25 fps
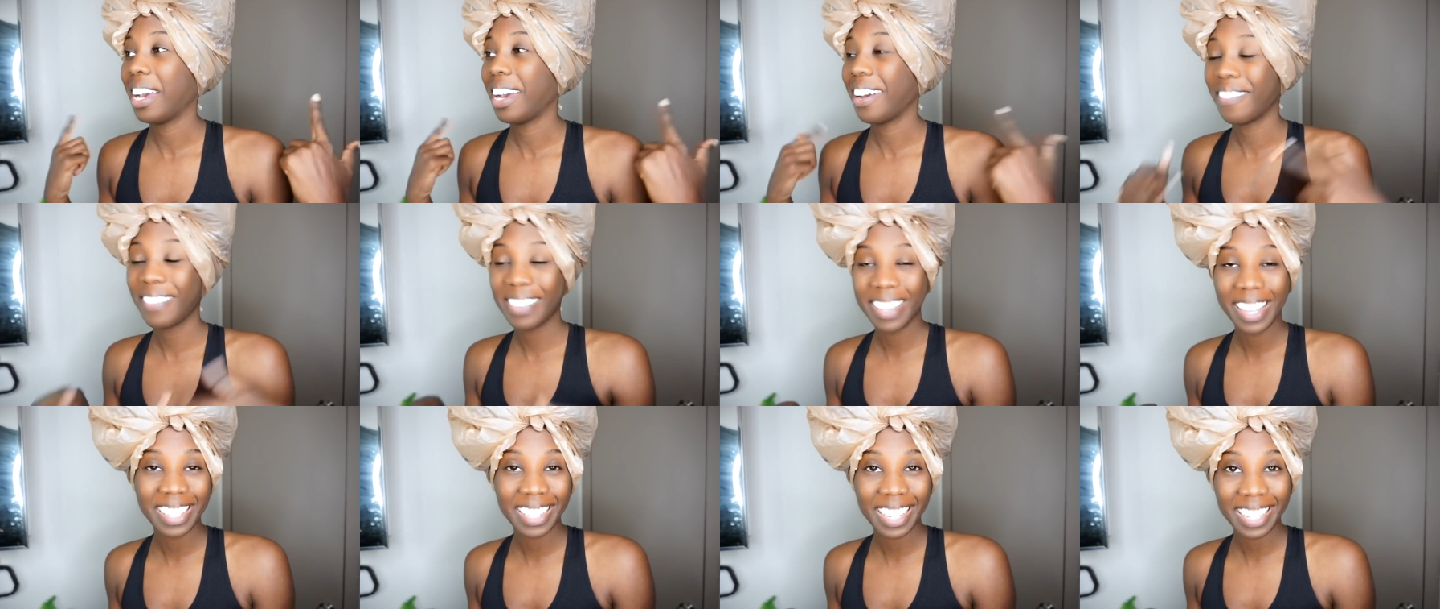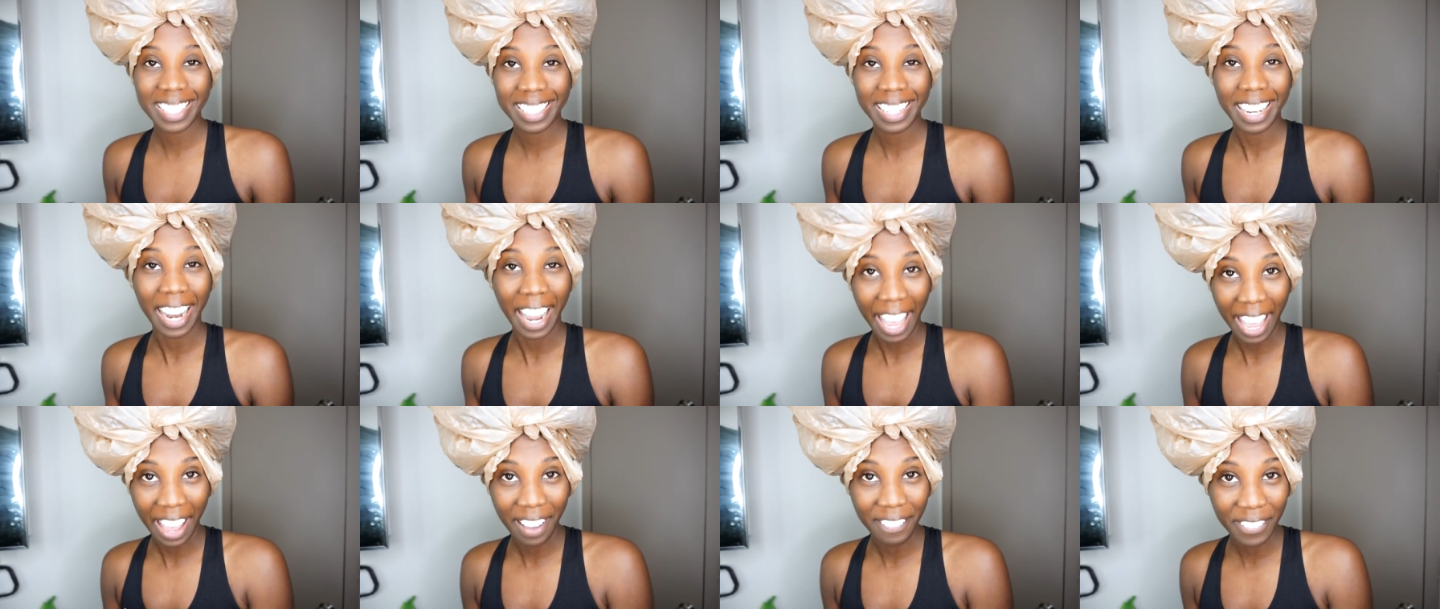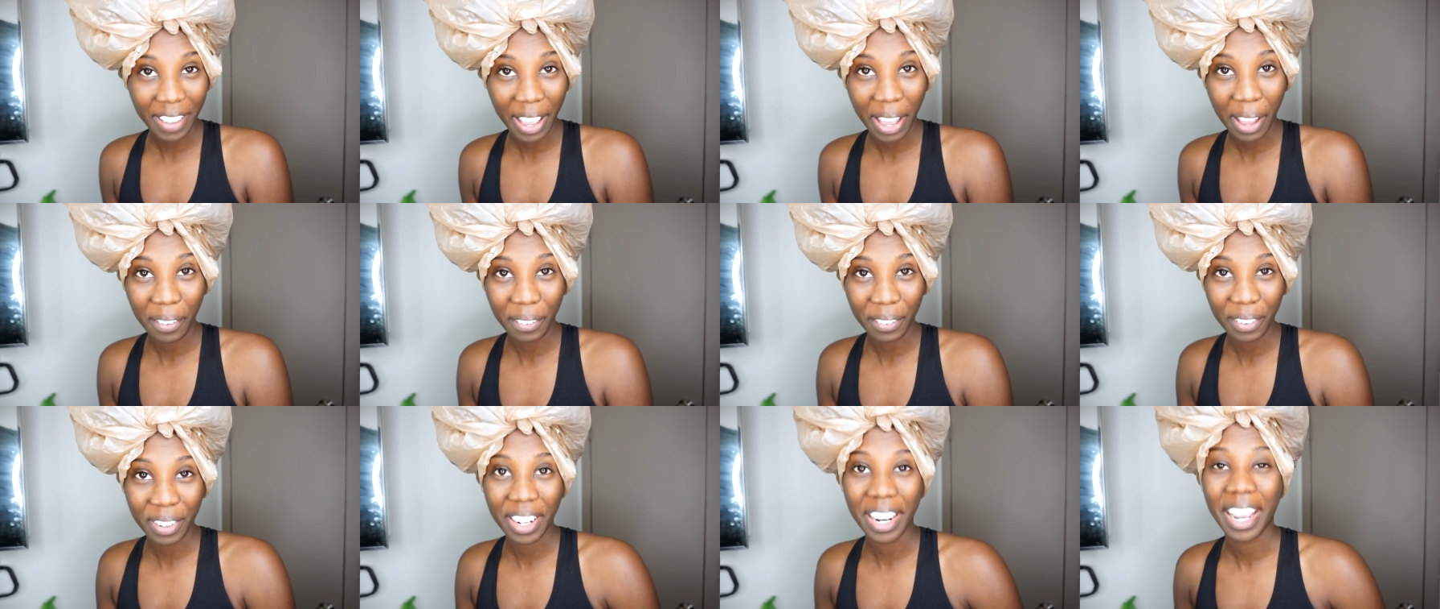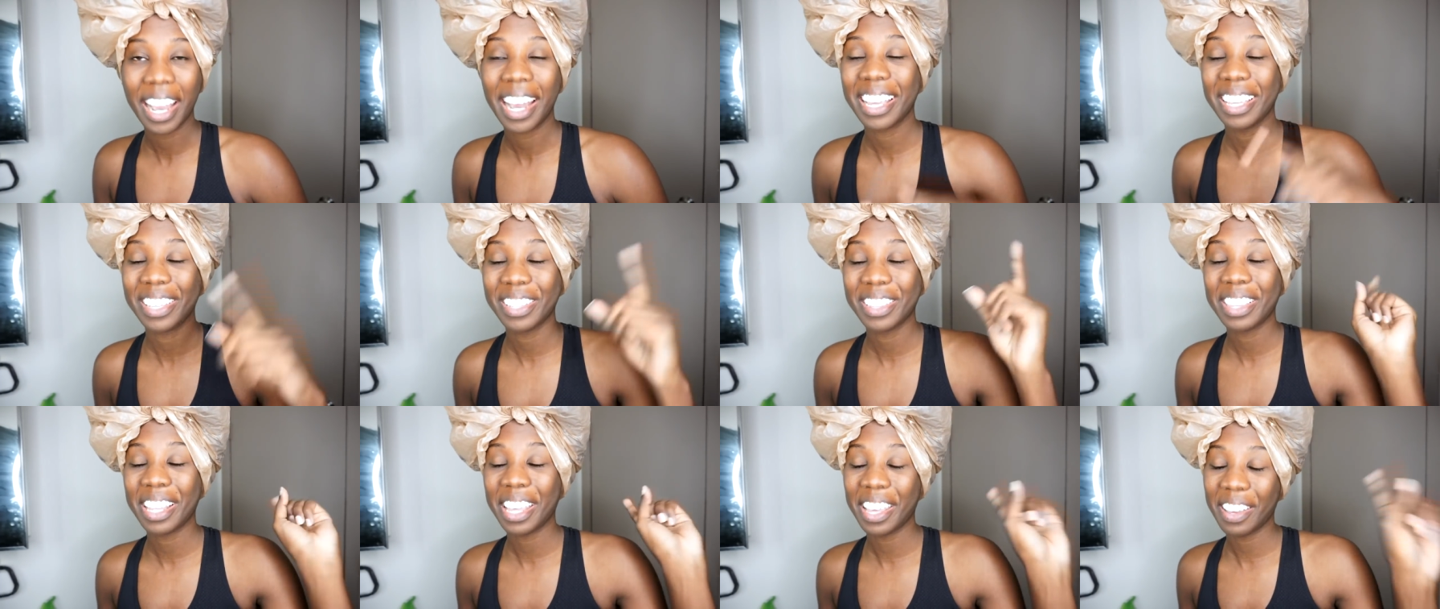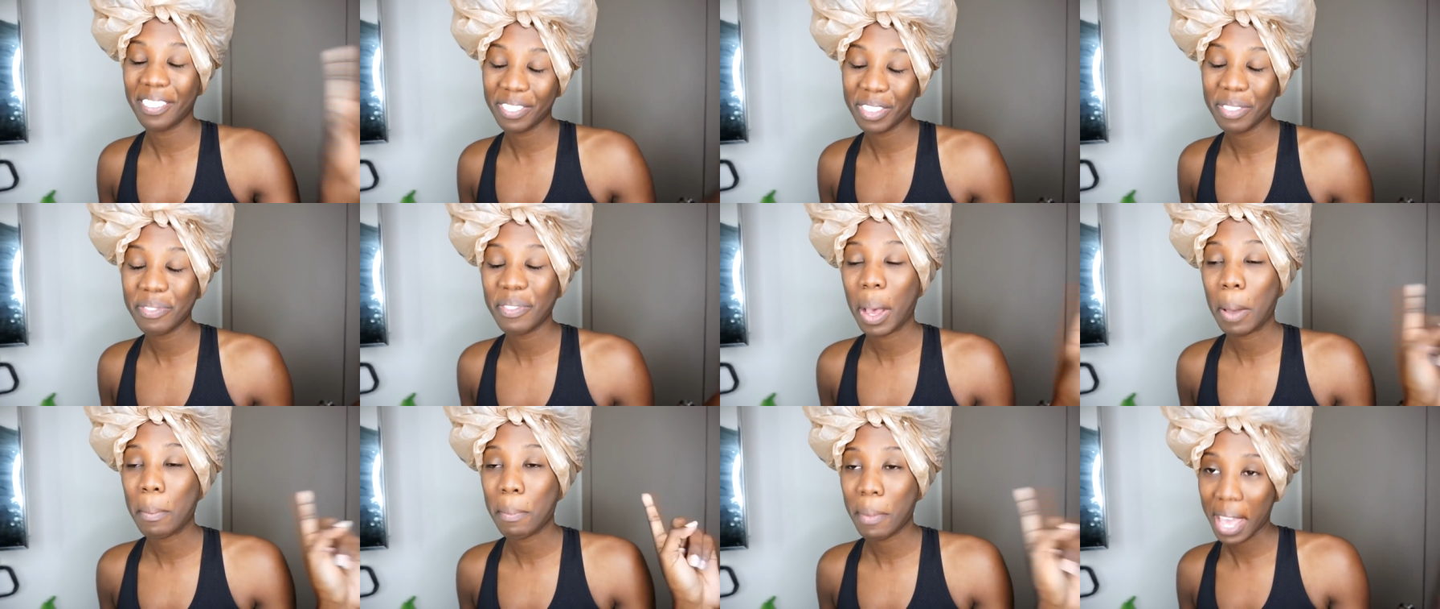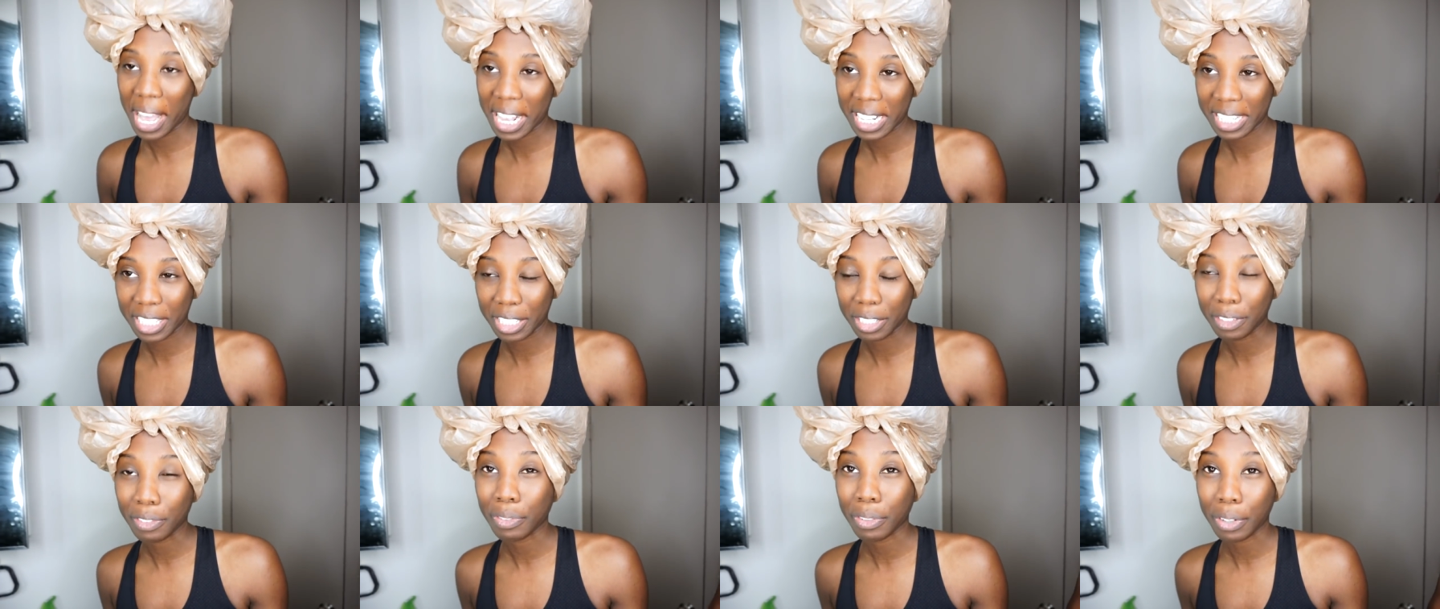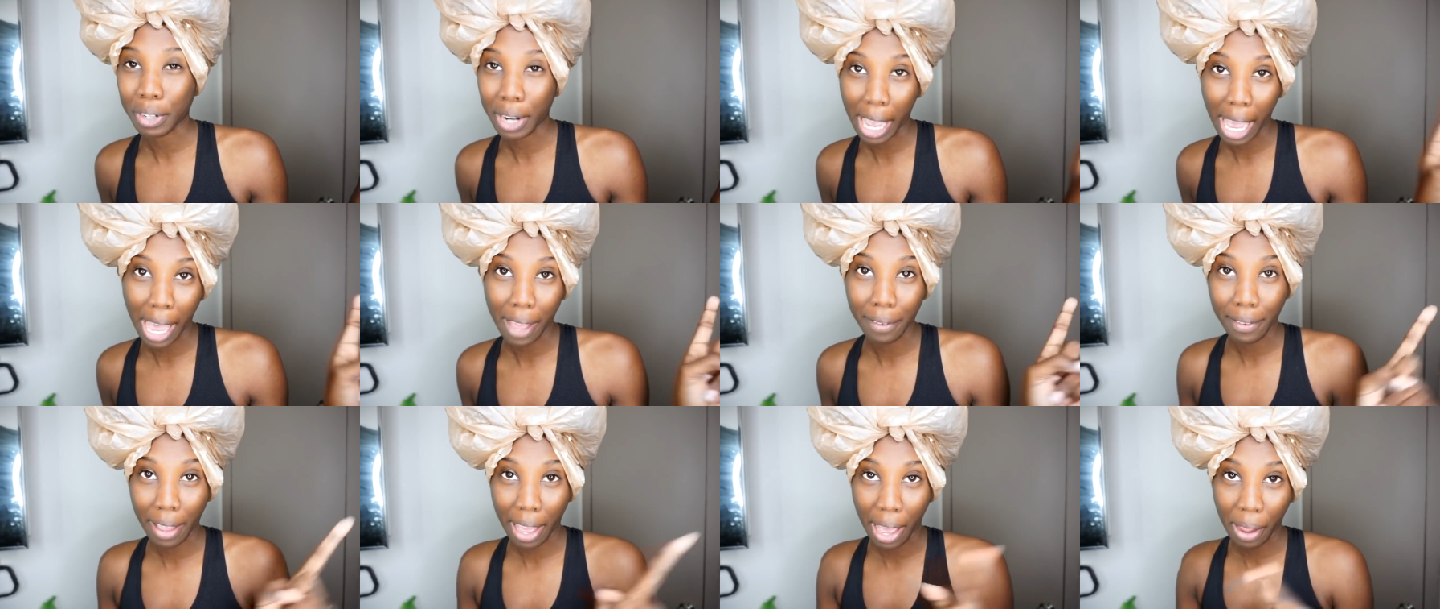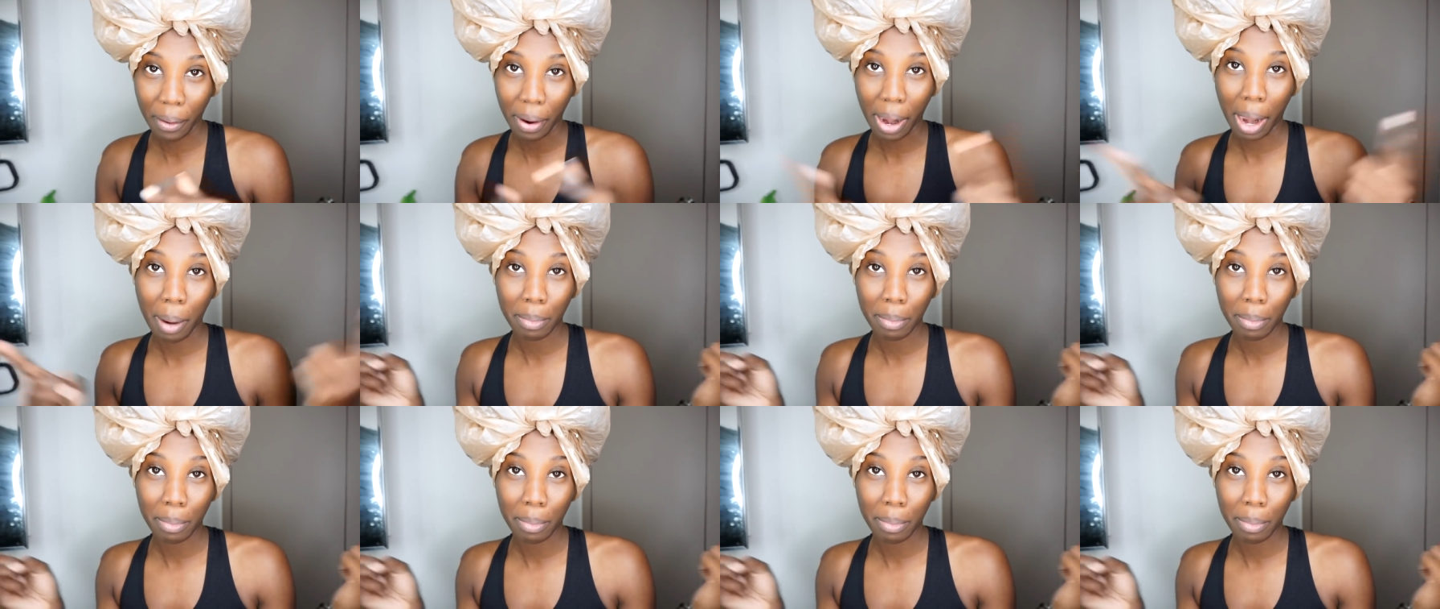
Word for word: I realized I said half hour. I left my mask in for a half hour.